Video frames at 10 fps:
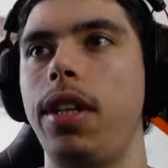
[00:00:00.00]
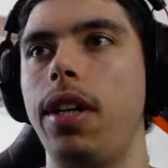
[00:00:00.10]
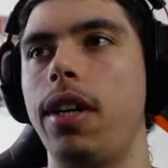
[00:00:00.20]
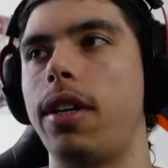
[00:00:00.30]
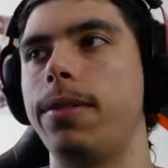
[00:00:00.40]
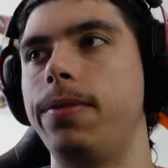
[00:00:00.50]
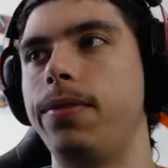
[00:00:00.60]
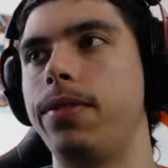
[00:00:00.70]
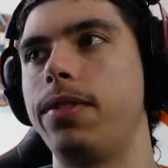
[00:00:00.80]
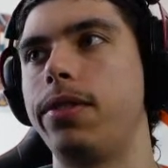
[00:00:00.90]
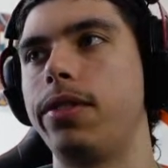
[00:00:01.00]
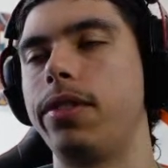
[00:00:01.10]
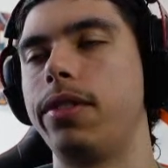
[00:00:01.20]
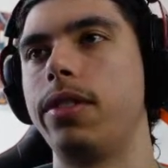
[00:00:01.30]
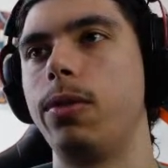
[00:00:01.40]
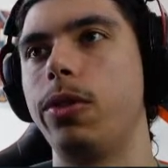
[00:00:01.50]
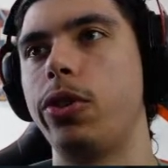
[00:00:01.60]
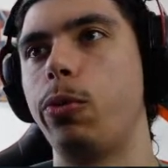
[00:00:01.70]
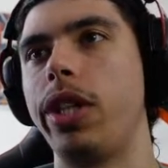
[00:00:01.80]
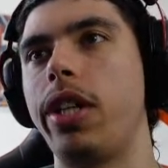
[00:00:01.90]
Yeah.
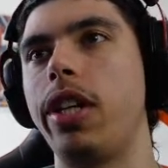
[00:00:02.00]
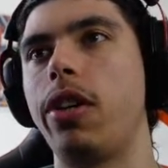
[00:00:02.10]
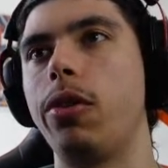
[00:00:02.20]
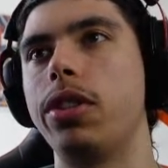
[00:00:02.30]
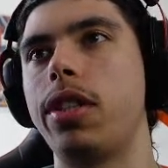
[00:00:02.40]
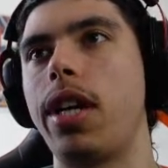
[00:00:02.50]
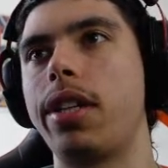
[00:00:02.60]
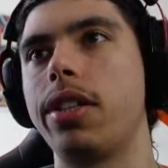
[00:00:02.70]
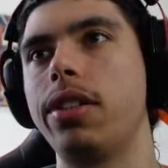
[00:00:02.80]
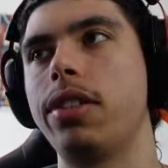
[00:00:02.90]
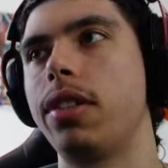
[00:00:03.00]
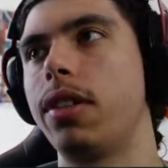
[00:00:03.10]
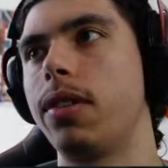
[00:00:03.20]
This weekly close is like this.